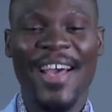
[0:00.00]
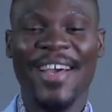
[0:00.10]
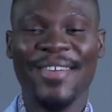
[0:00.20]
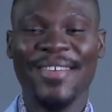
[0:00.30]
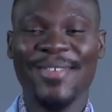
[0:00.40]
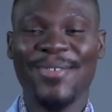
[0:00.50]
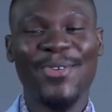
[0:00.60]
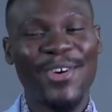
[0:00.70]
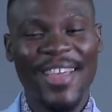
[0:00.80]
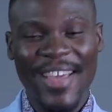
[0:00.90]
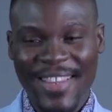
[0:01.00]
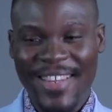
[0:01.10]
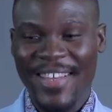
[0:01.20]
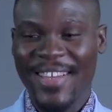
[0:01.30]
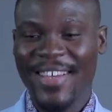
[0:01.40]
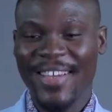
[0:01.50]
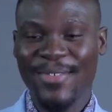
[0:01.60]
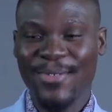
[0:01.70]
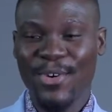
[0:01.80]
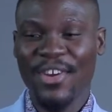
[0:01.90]
and work ethic
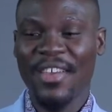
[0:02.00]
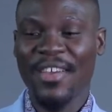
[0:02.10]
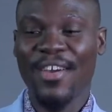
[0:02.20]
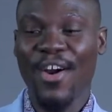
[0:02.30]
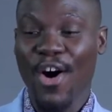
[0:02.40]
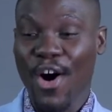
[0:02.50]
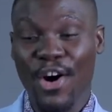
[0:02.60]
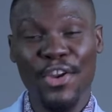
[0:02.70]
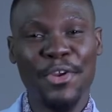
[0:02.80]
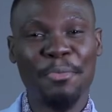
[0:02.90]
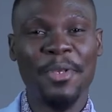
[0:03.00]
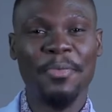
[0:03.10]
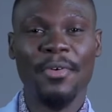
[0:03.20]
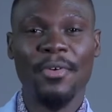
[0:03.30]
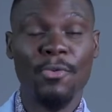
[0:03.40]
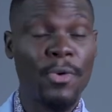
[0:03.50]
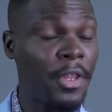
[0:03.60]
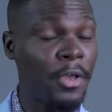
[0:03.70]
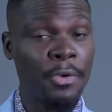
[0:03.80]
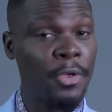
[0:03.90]
and working under people,
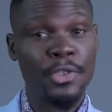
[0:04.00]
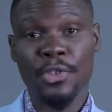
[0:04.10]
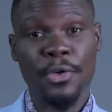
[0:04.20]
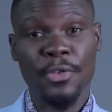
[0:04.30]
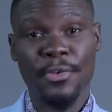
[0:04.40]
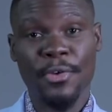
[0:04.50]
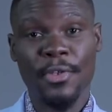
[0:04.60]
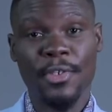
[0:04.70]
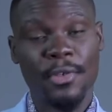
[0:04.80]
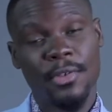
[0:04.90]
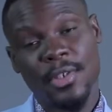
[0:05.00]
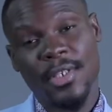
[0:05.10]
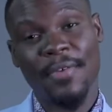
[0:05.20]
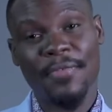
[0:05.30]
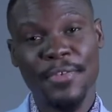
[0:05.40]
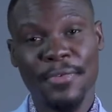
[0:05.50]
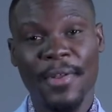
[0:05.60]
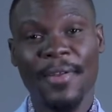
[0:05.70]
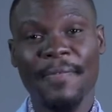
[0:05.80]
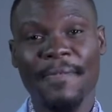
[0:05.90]
whether you enjoy it or not, you just have to do that.